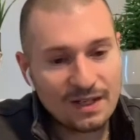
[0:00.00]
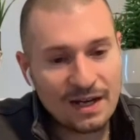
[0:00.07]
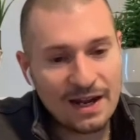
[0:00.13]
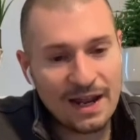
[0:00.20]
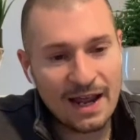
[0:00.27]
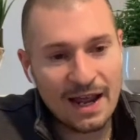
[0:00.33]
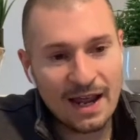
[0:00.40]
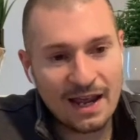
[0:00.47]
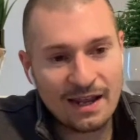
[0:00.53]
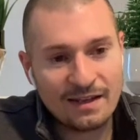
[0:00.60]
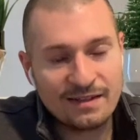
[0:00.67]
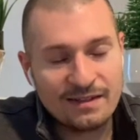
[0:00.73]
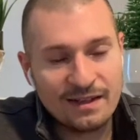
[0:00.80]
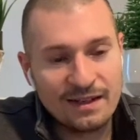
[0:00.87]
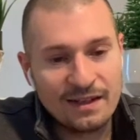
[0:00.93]

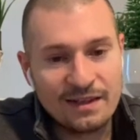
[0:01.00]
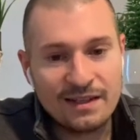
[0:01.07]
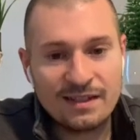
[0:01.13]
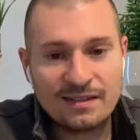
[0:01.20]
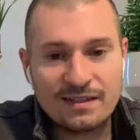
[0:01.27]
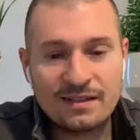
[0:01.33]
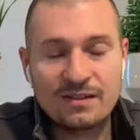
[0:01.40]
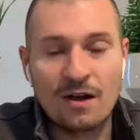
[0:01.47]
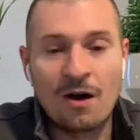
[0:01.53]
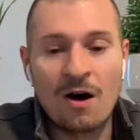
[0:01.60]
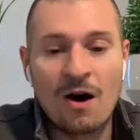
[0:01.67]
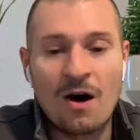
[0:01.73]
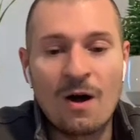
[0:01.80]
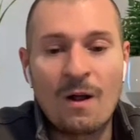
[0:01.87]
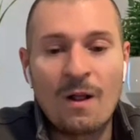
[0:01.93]
and this is
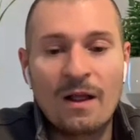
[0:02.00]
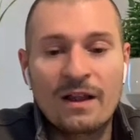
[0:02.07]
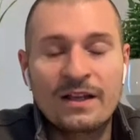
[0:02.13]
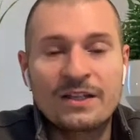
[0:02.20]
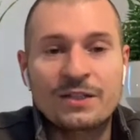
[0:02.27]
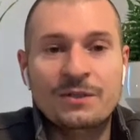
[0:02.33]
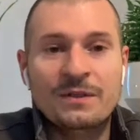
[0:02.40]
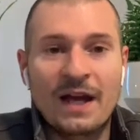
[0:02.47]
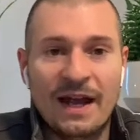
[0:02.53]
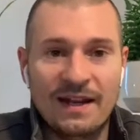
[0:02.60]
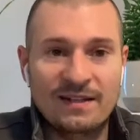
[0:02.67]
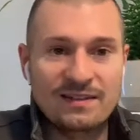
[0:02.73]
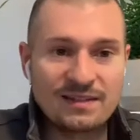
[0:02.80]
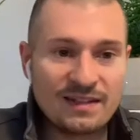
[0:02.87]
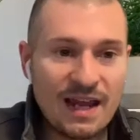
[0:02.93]
all
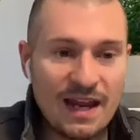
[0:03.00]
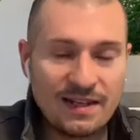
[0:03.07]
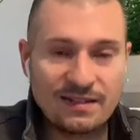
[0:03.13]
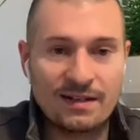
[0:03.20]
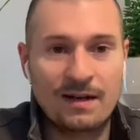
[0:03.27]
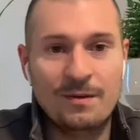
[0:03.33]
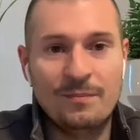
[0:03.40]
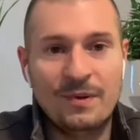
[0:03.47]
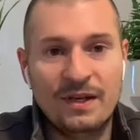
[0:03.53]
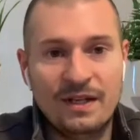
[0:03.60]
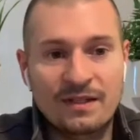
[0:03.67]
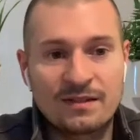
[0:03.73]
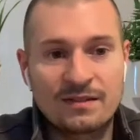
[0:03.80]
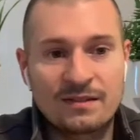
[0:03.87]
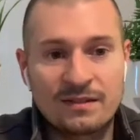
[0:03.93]
United States
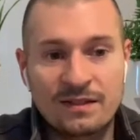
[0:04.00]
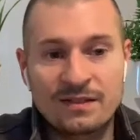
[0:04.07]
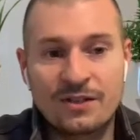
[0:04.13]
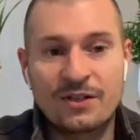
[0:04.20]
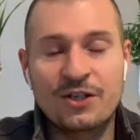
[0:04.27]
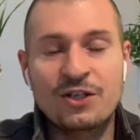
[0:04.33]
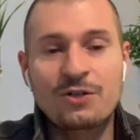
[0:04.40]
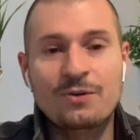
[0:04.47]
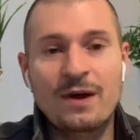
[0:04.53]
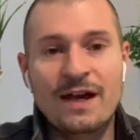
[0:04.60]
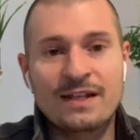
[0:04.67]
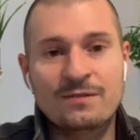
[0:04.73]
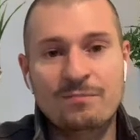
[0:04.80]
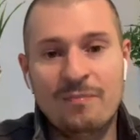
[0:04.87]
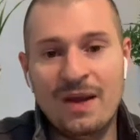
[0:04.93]
companies. These are
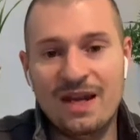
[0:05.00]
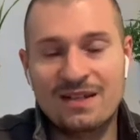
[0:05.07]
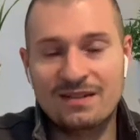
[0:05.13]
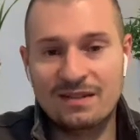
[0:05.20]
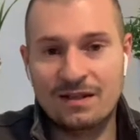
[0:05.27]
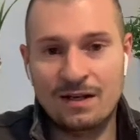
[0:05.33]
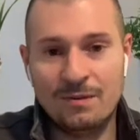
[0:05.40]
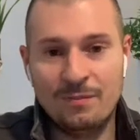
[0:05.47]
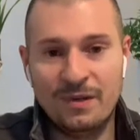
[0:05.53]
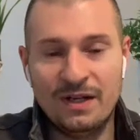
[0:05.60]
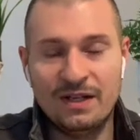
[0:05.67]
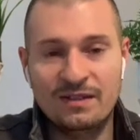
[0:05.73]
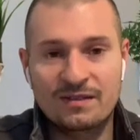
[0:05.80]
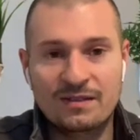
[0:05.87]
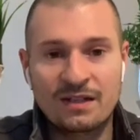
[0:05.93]
US based
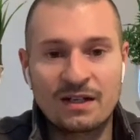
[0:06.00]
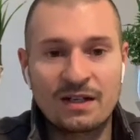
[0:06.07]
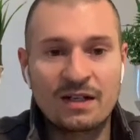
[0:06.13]
companies.